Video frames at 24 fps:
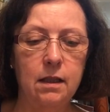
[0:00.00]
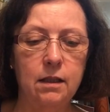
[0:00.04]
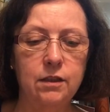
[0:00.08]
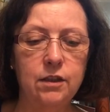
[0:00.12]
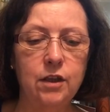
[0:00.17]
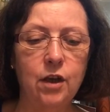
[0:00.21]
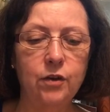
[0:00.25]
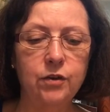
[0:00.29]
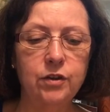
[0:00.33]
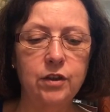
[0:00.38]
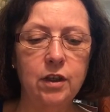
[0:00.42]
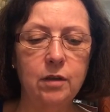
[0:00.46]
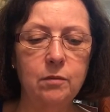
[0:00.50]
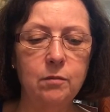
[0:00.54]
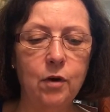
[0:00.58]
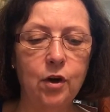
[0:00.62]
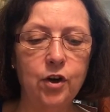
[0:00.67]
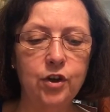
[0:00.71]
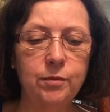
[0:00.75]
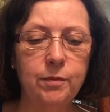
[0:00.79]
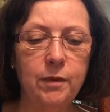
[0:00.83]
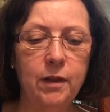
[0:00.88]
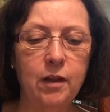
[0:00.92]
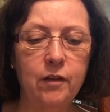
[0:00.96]
Toasted
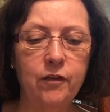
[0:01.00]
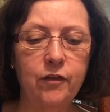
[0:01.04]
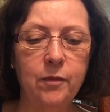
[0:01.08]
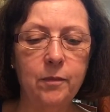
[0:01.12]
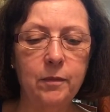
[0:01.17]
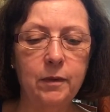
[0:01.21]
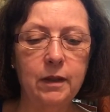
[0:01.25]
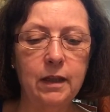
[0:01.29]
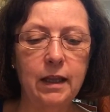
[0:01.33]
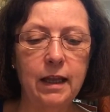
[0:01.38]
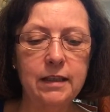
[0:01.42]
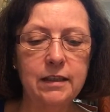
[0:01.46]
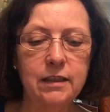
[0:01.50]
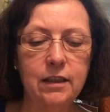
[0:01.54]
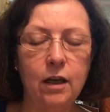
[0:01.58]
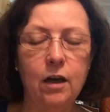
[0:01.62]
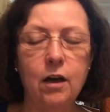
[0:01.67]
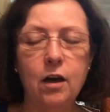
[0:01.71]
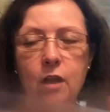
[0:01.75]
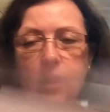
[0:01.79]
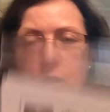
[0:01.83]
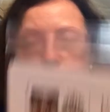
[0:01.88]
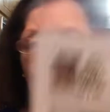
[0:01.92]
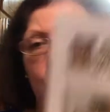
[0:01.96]
Marshmallow from Classic
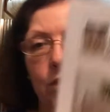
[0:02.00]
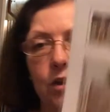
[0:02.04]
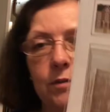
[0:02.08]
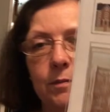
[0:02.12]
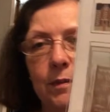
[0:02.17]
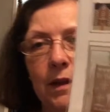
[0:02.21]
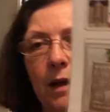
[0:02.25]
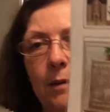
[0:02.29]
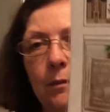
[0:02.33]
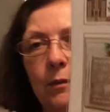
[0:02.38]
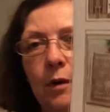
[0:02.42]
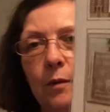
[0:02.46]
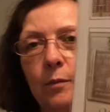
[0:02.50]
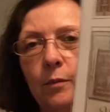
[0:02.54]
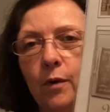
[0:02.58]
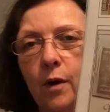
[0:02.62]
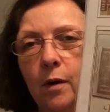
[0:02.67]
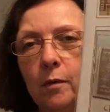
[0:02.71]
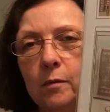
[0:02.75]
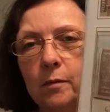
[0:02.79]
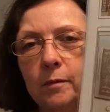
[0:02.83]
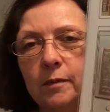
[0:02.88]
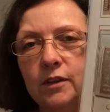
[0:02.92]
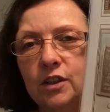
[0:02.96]
Color Works, but I'm going to
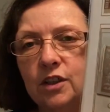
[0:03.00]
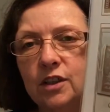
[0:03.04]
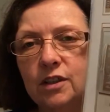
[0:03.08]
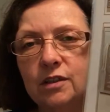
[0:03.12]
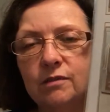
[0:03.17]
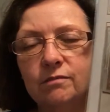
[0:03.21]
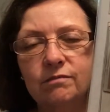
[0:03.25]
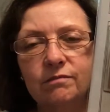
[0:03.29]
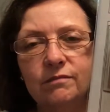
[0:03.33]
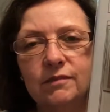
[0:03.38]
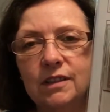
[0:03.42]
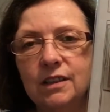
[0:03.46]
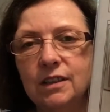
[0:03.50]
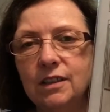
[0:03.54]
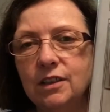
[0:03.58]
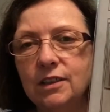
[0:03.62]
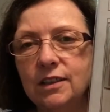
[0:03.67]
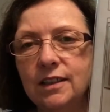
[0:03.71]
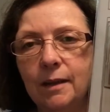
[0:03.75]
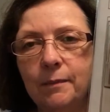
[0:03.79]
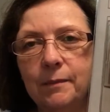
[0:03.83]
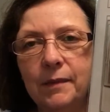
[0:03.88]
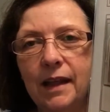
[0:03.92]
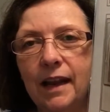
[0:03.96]
probably just
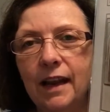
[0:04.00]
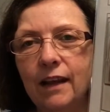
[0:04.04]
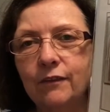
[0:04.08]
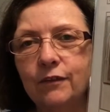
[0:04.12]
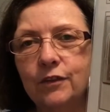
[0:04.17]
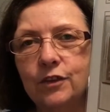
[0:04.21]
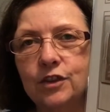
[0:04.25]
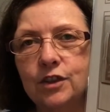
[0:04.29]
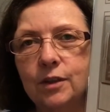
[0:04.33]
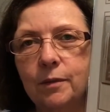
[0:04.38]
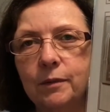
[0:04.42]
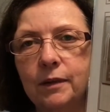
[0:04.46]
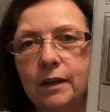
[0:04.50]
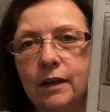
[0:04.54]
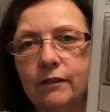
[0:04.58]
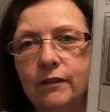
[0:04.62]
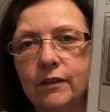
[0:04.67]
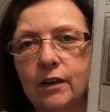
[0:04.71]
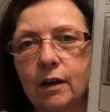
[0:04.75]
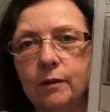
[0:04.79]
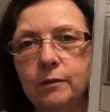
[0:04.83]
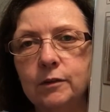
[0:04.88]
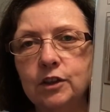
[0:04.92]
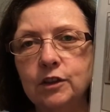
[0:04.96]
sub that out for something I've
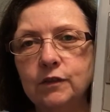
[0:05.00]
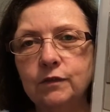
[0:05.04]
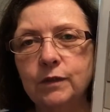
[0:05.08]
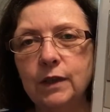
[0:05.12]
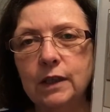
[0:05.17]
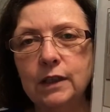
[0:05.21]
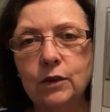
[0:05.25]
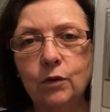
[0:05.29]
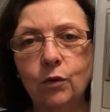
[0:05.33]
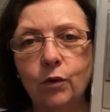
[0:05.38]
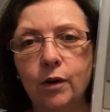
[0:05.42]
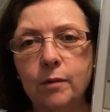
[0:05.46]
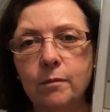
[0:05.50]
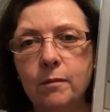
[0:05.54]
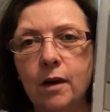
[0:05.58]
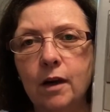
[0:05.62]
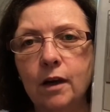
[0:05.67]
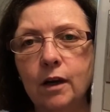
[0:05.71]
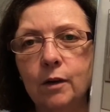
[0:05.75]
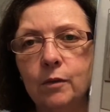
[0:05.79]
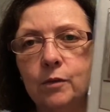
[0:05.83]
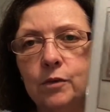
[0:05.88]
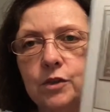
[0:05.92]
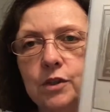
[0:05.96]
got, Victorian
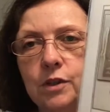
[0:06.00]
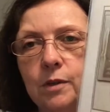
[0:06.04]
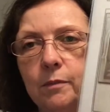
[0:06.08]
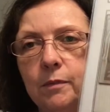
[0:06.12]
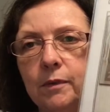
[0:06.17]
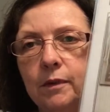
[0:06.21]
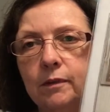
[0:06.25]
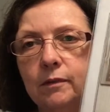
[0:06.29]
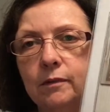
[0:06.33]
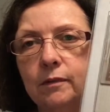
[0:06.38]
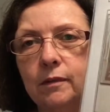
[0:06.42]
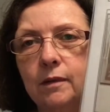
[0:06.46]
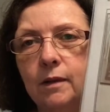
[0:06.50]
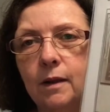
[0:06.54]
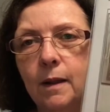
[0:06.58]
Motto or something.